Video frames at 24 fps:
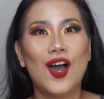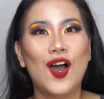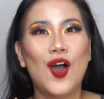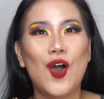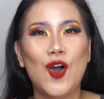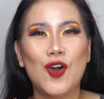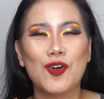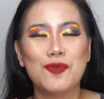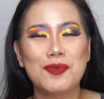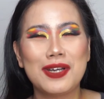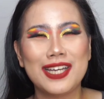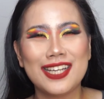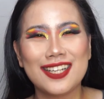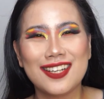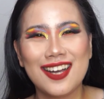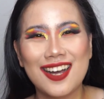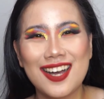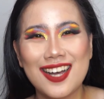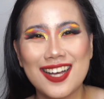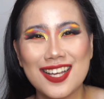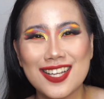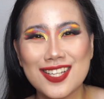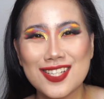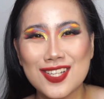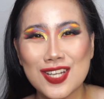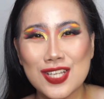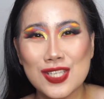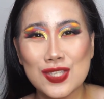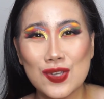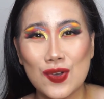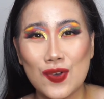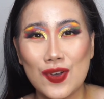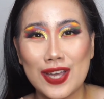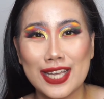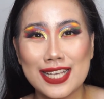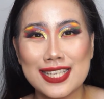Oh my gosh!
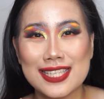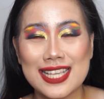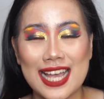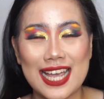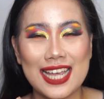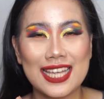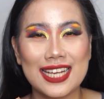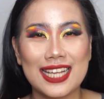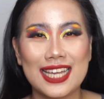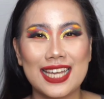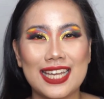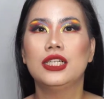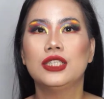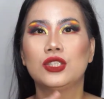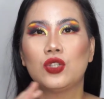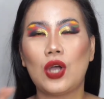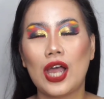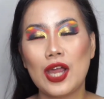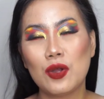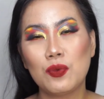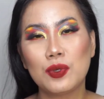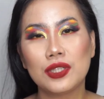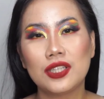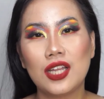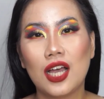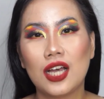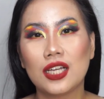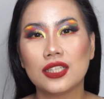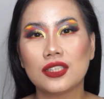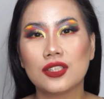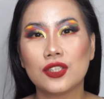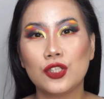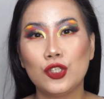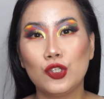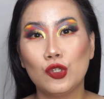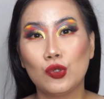So exciting! So I will not
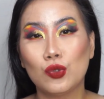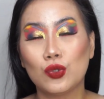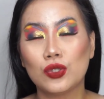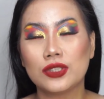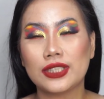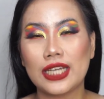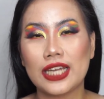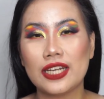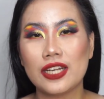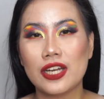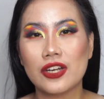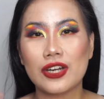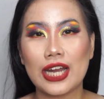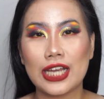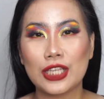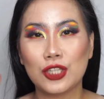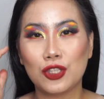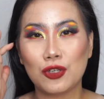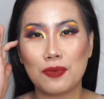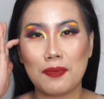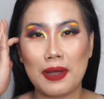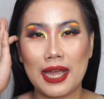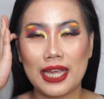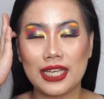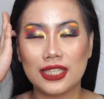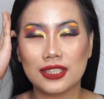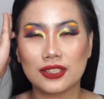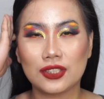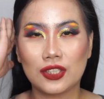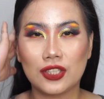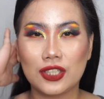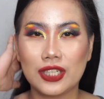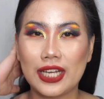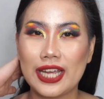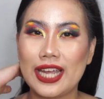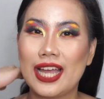use any
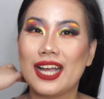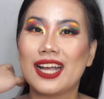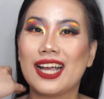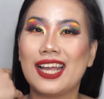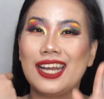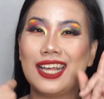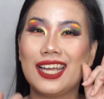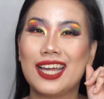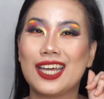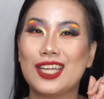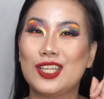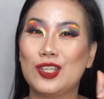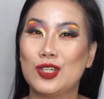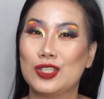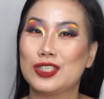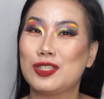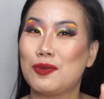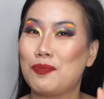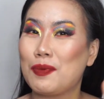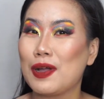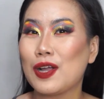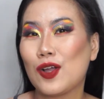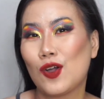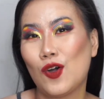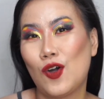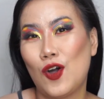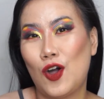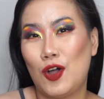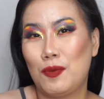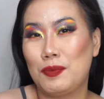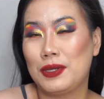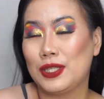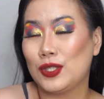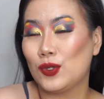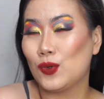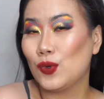randomizer, kaya galingan nyo sa
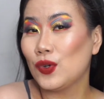pagko-comment,